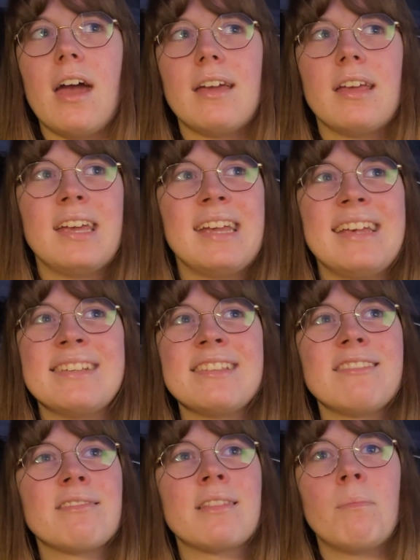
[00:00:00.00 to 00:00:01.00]
it
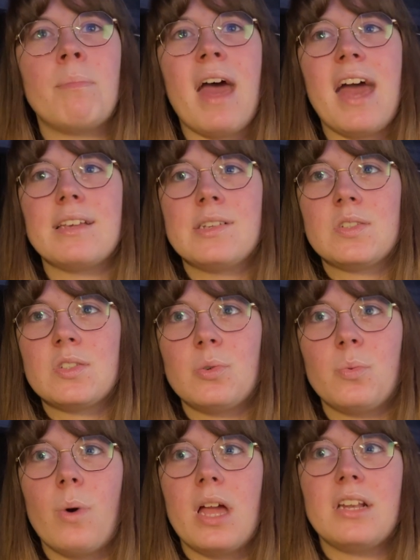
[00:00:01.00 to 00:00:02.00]
isn't the best
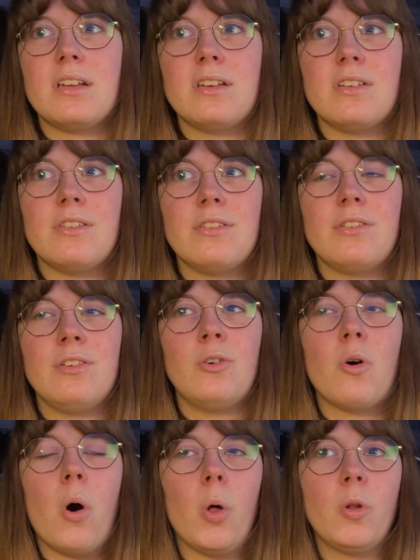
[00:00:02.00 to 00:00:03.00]
when
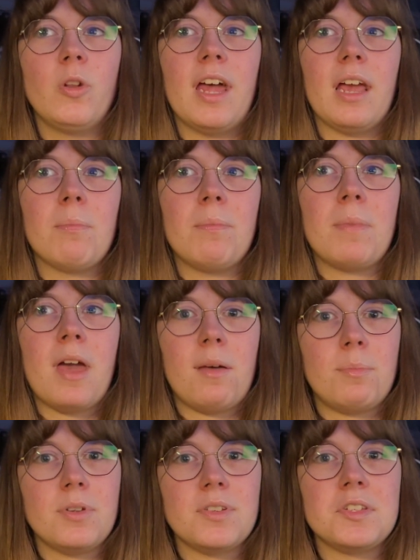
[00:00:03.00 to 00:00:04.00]
your whole
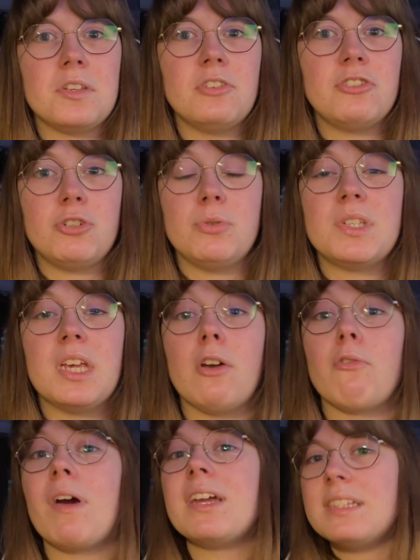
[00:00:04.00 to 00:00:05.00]
purpose in choosing
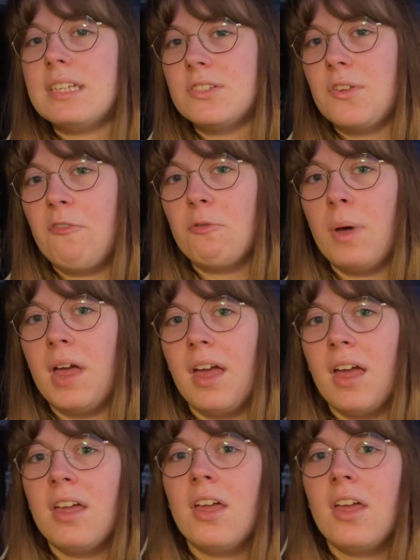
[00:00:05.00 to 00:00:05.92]
a writing software